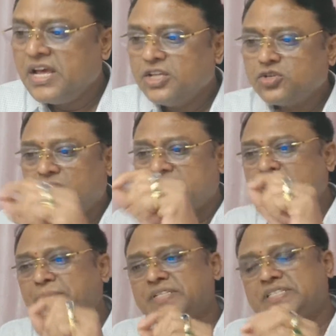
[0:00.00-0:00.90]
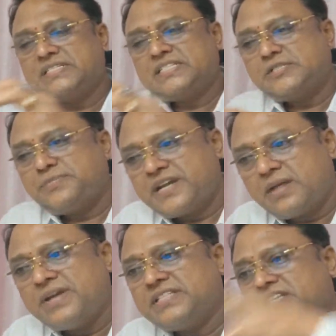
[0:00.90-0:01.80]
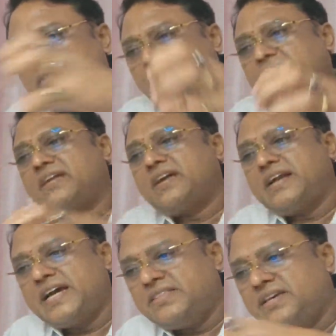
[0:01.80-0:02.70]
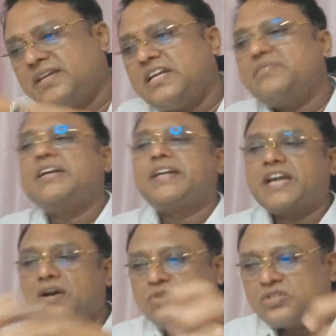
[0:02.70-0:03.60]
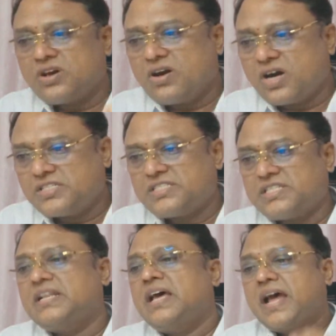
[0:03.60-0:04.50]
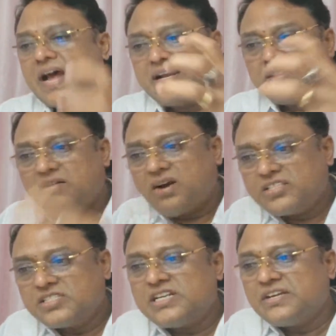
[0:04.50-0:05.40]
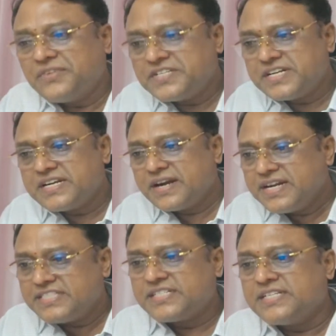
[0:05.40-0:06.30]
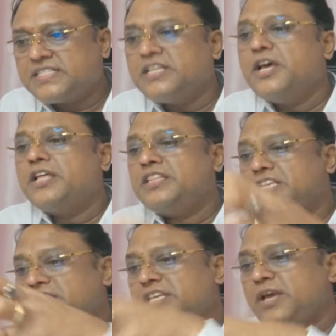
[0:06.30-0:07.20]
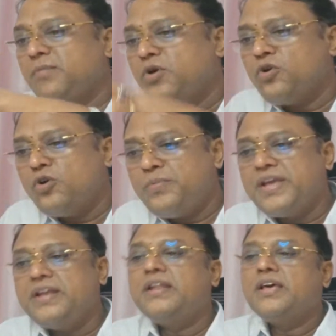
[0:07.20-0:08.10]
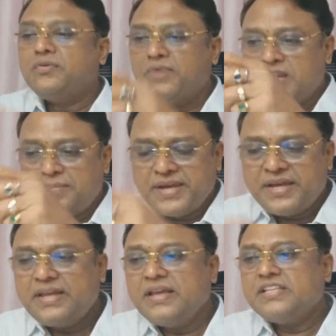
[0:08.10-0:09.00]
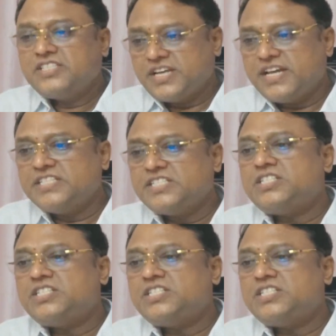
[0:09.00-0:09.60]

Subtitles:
so what happens is this metabisulfate or dithionate will take out the oxygen, and in the oxygen deficient conditions, this hemoglobin will be changed